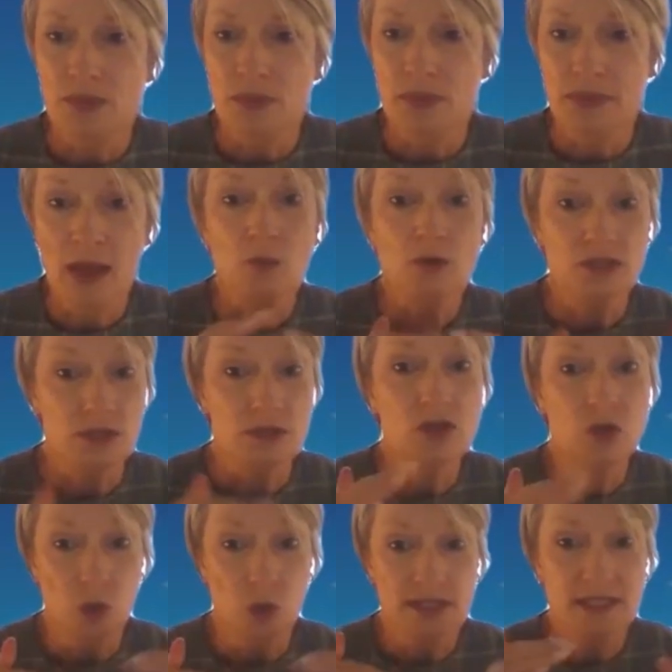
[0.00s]
That was a
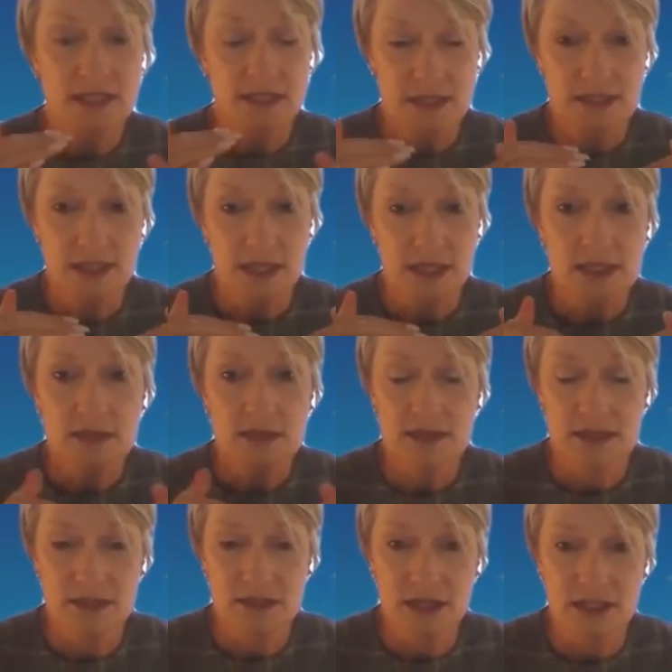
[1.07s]
noisier study,
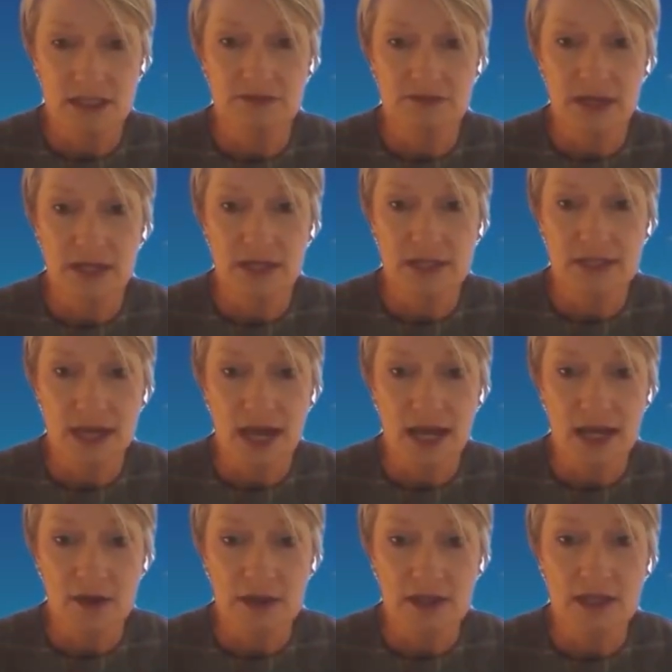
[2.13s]
it's fair to say,
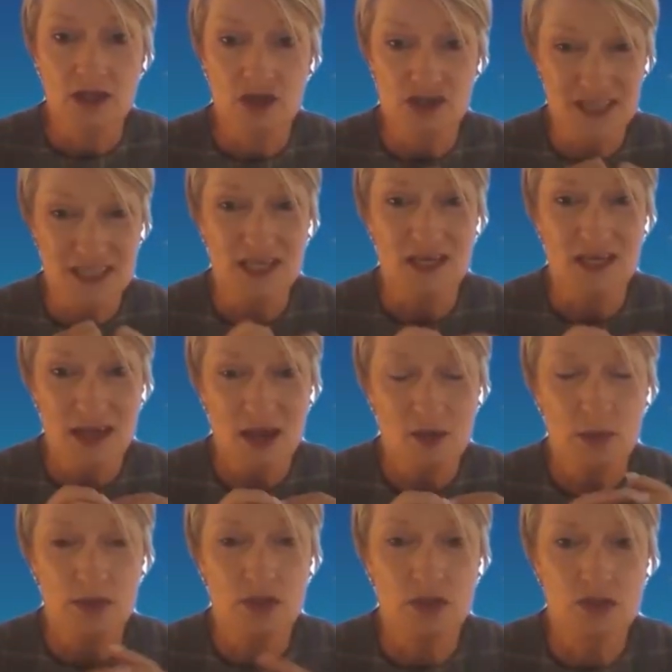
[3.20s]
and I think you see that
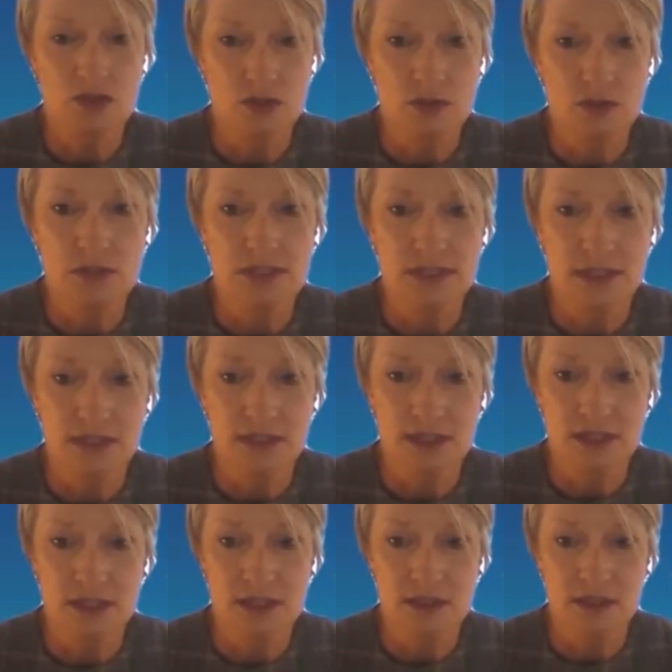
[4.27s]
when you do
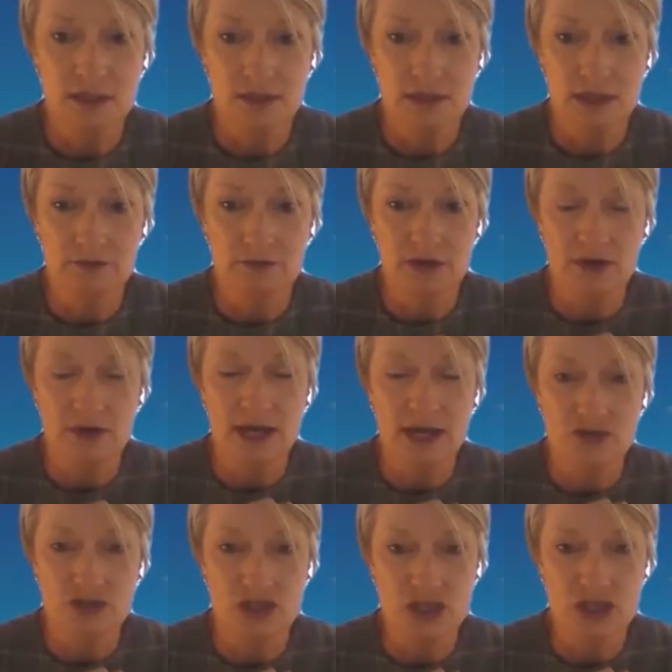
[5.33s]
studies that are very
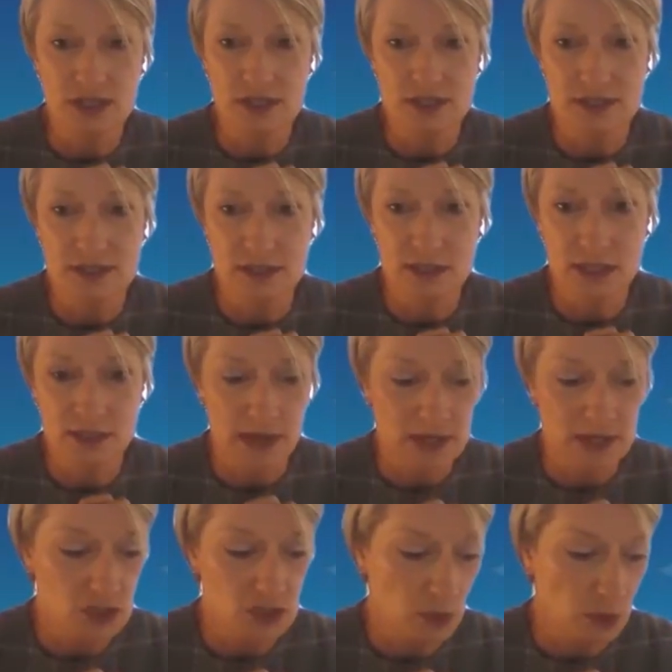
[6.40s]
heterogeneous in their
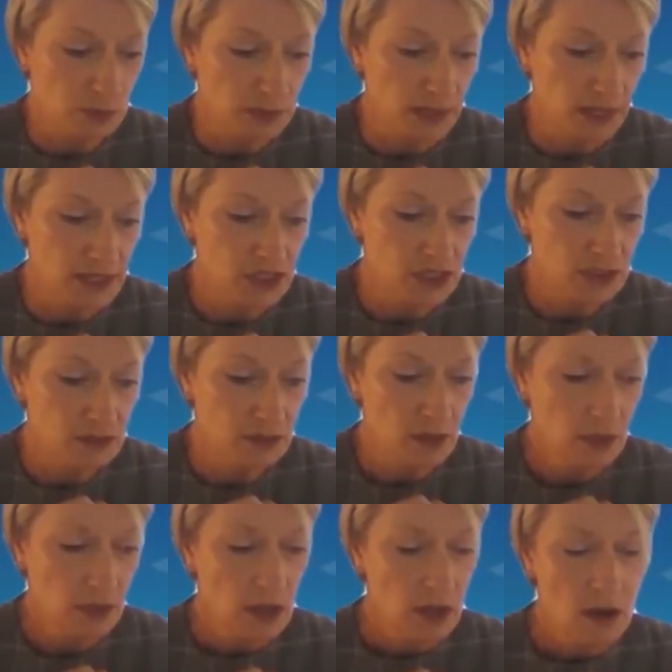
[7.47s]
patient population.
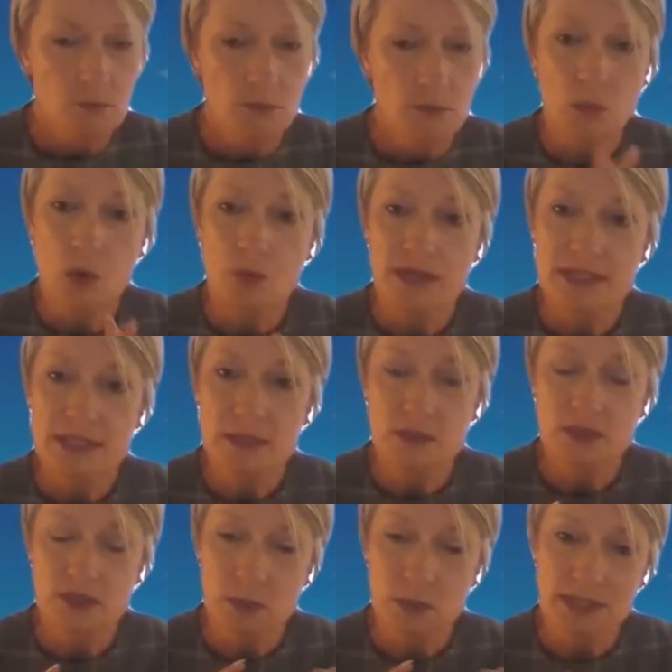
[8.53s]
But what we did
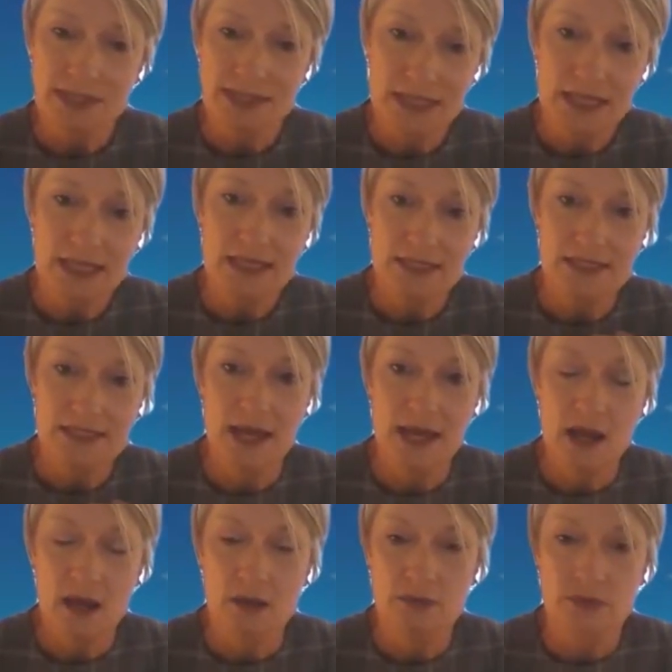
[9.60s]
was, when we teased
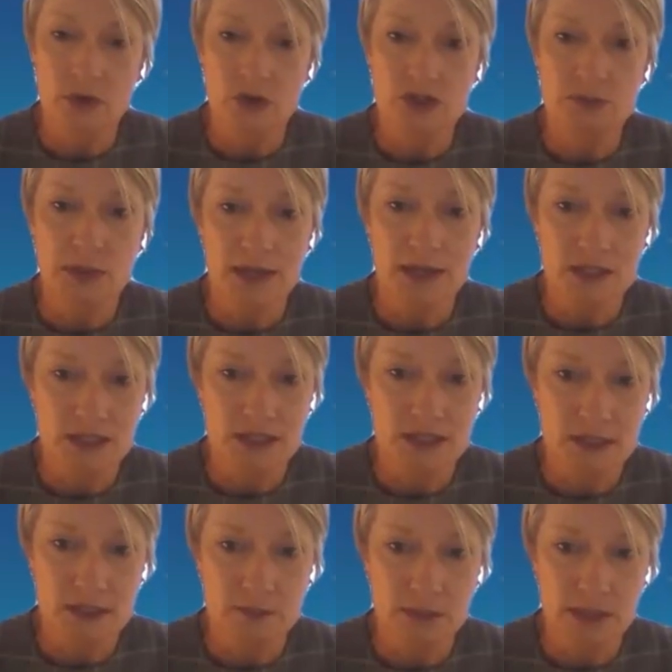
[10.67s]
out those patients
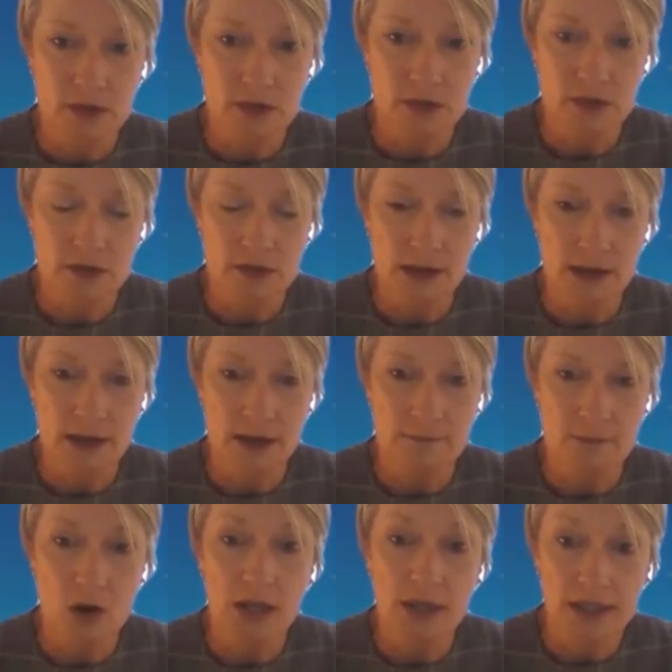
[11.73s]
that had been on
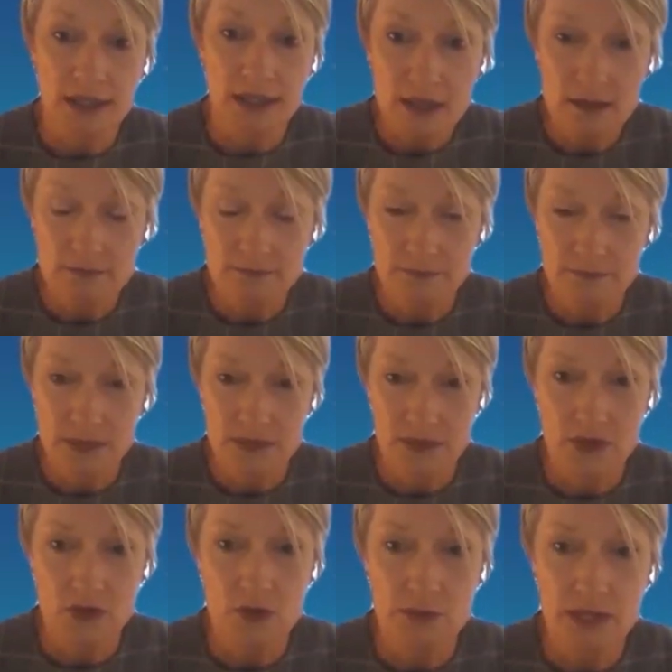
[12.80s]
Eylea
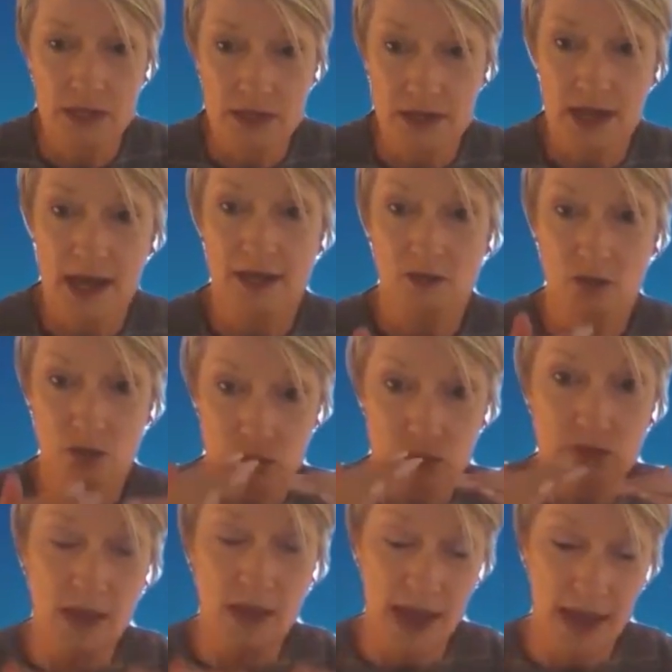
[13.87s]
therapy and had
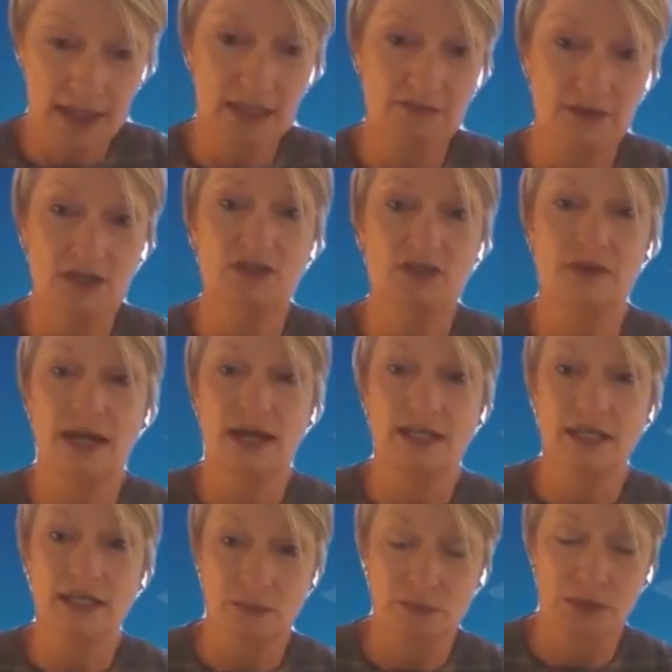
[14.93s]
good anti-VEGF-A
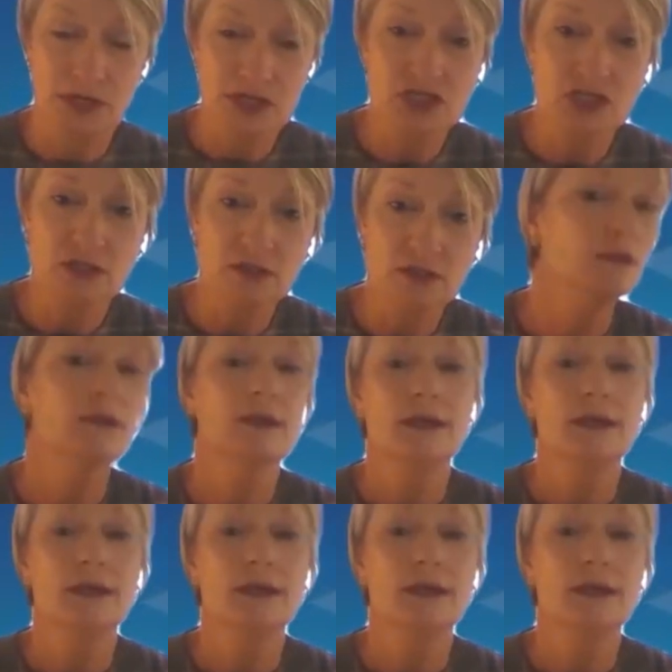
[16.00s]
suppression